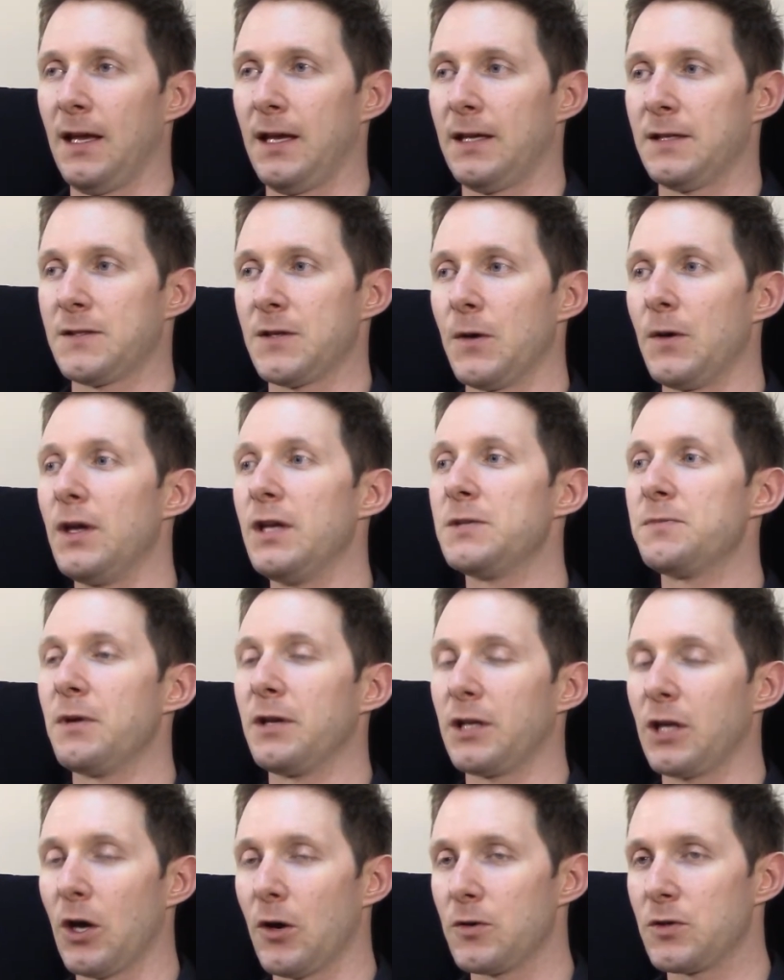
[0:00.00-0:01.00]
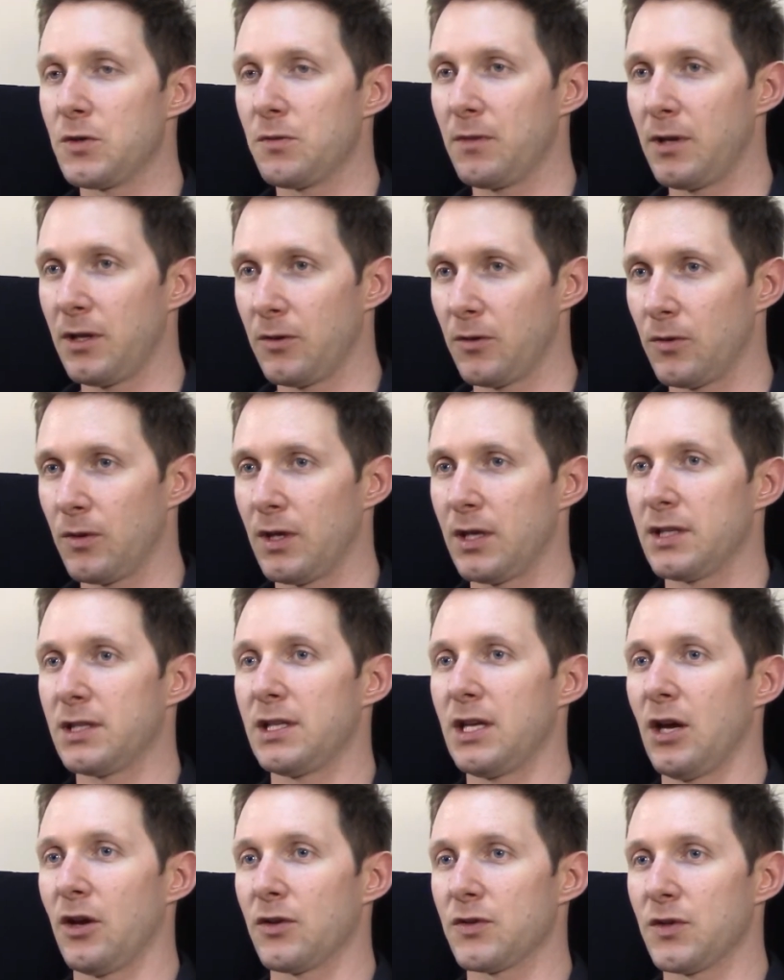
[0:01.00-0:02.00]
And so he's been coaching me through this.
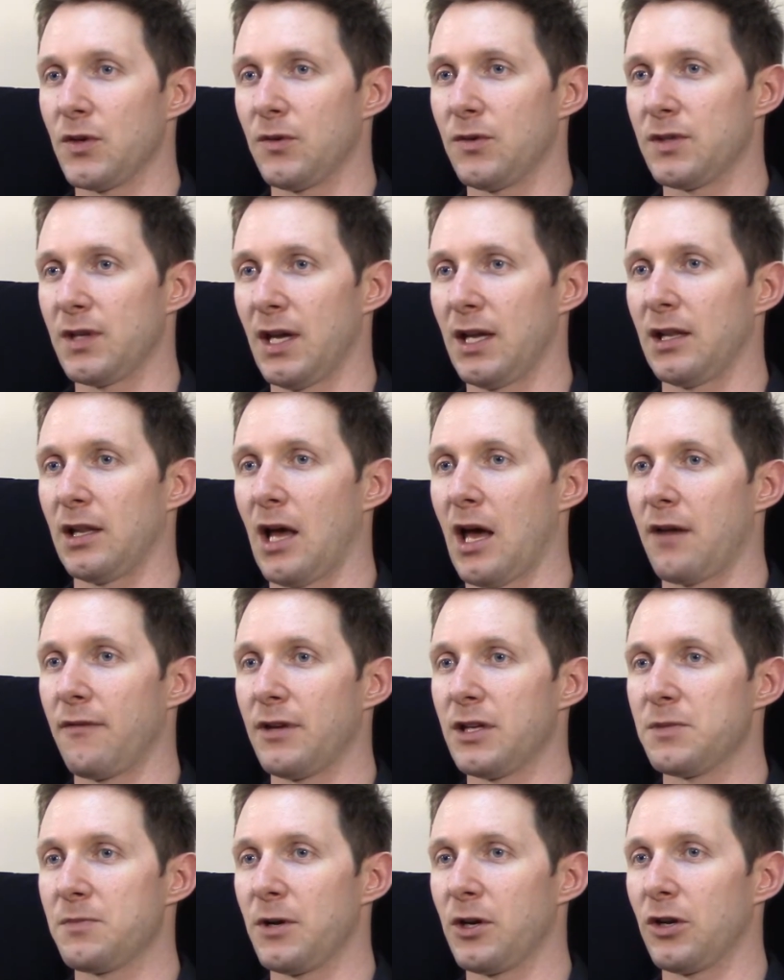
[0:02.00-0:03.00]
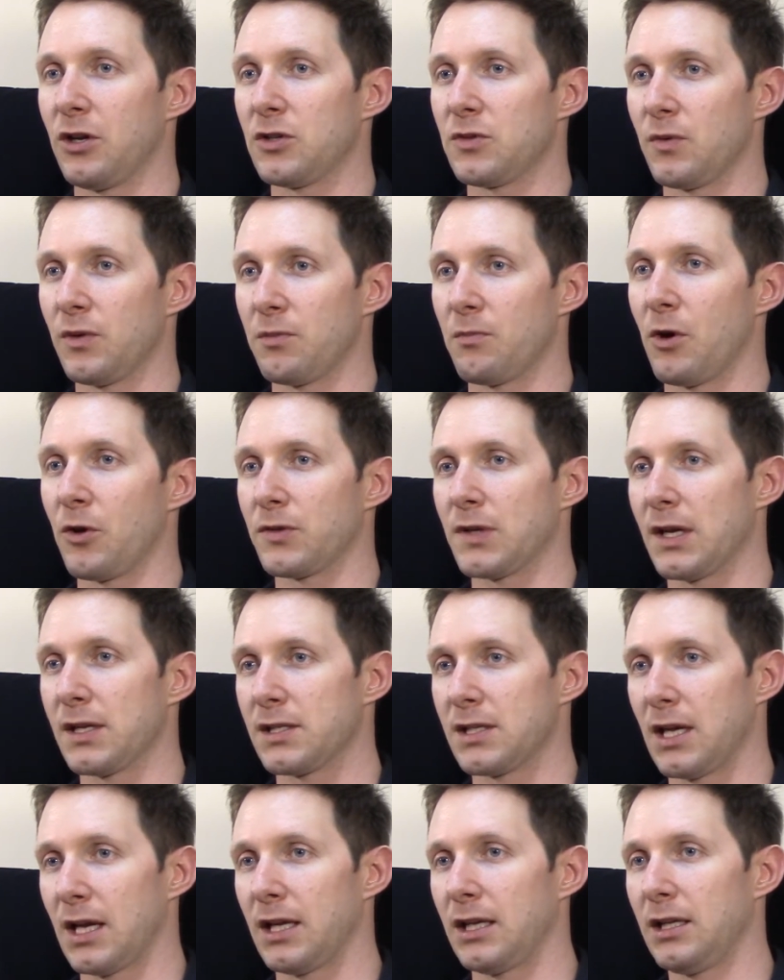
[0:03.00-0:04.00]
He also has had a lot of experience with
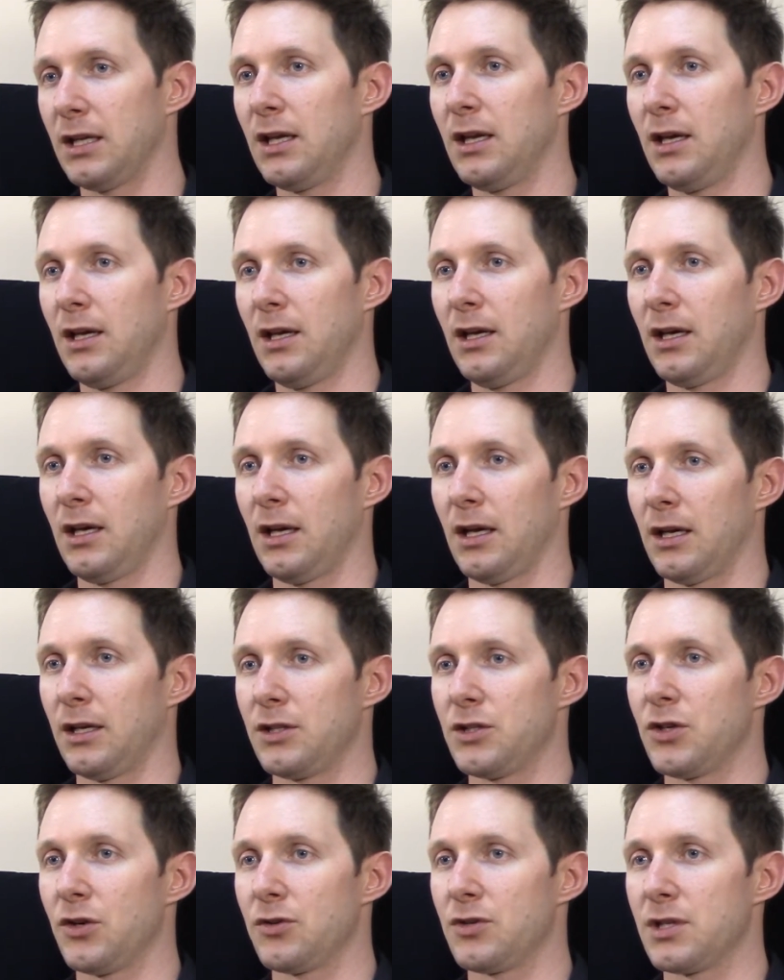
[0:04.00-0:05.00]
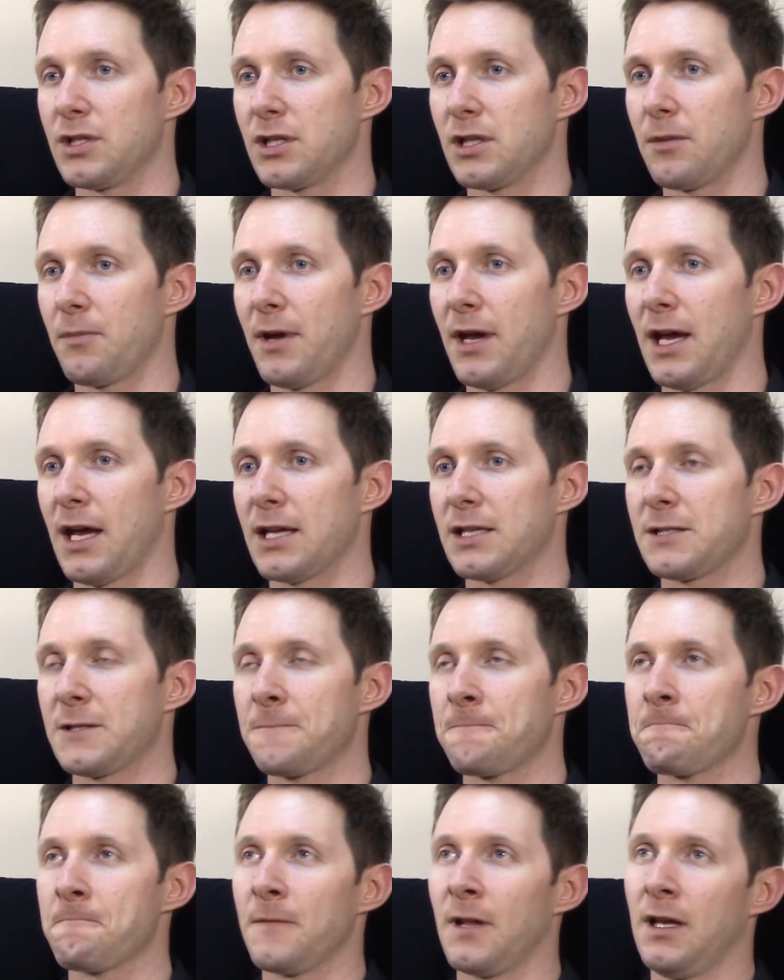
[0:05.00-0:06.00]
multi-site churches in the past.
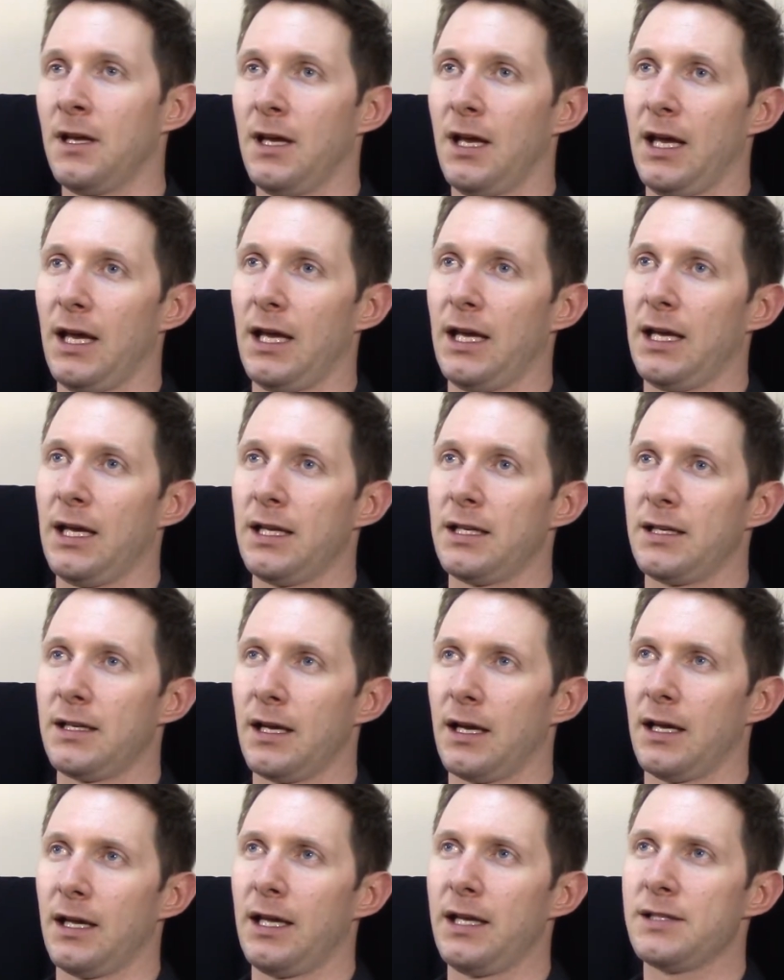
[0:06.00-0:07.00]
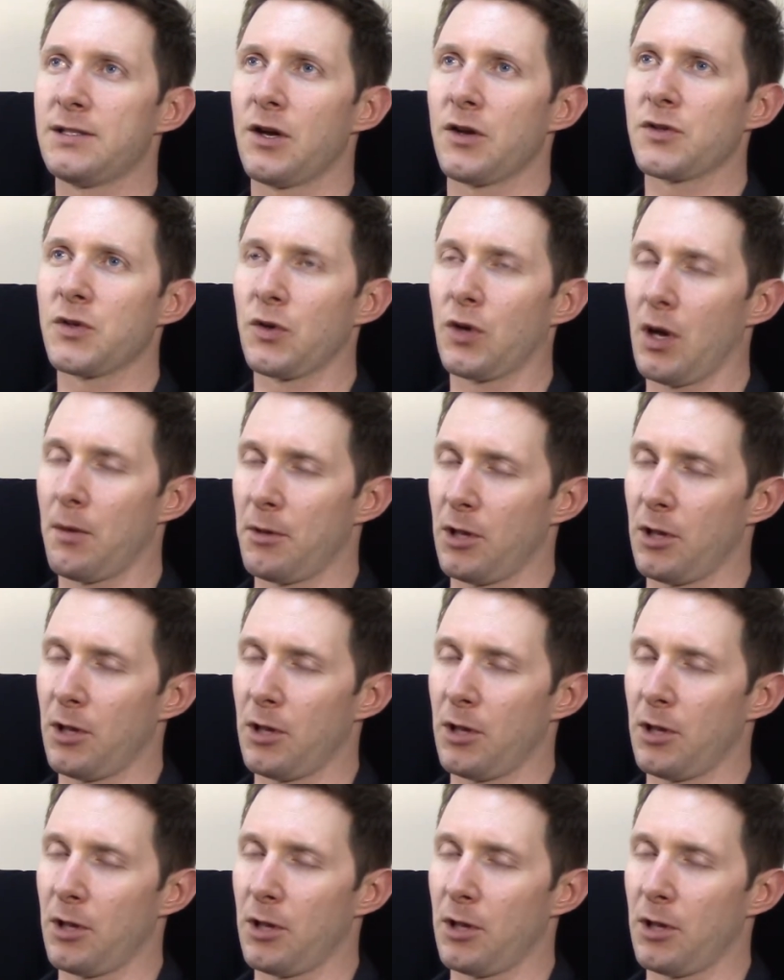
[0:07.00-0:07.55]
And he's also come